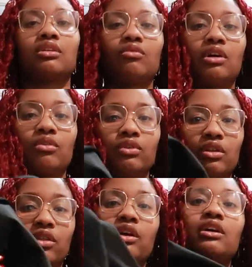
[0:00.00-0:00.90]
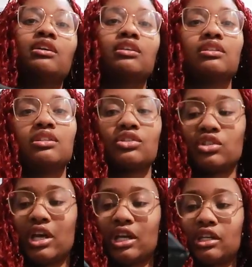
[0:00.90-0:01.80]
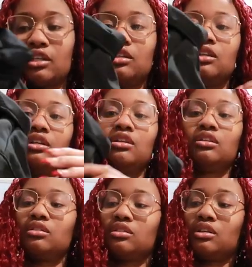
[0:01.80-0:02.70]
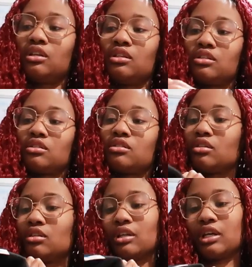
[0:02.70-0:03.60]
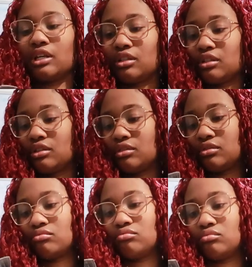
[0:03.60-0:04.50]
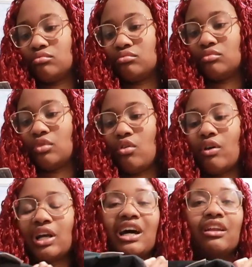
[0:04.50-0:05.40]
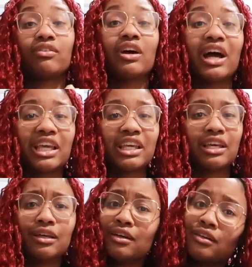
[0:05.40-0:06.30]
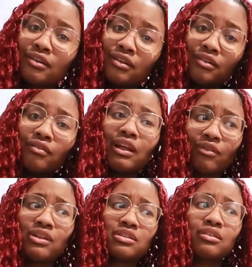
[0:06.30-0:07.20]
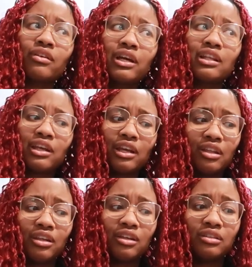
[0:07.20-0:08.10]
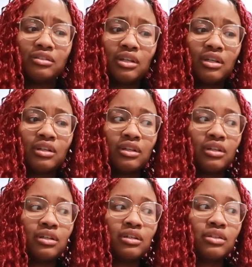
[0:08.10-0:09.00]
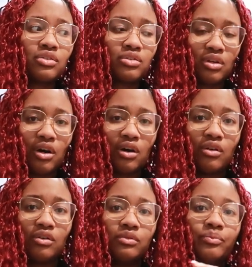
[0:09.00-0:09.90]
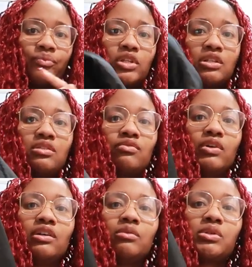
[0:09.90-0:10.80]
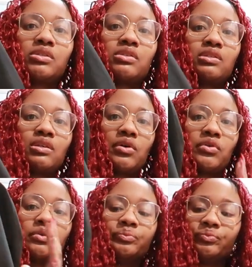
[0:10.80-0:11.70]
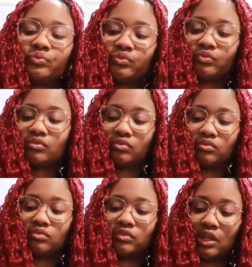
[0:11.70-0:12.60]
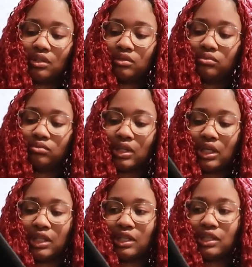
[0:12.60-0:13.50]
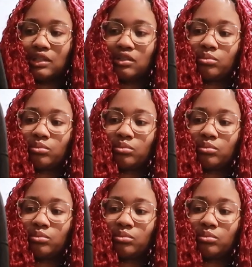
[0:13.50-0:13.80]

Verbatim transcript: gonna walk with this jacket. It's like, well, I got it for hiking when I went to the Grand Canyon. So it's very much so like hiking